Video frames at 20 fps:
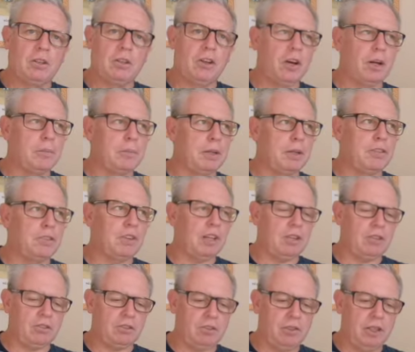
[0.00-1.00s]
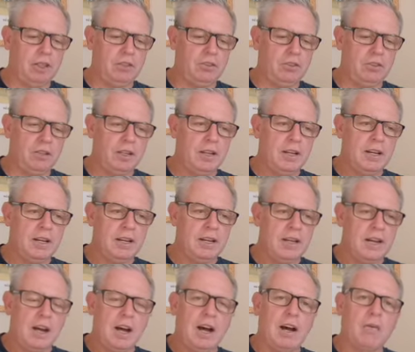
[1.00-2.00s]
type accessories,
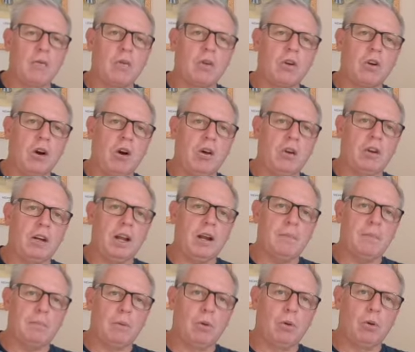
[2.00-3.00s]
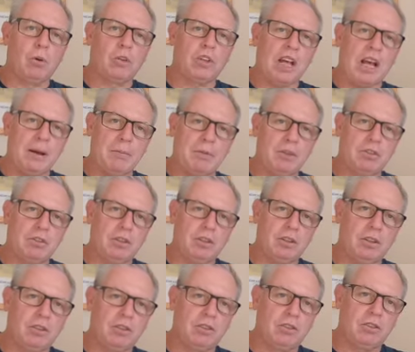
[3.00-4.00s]
I've gone and bought
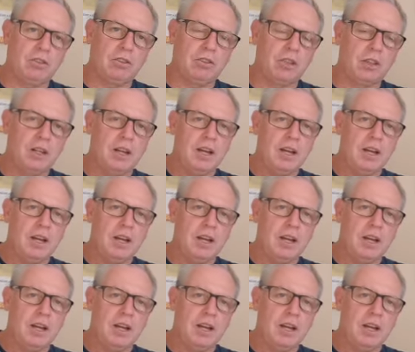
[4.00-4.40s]
Amazon's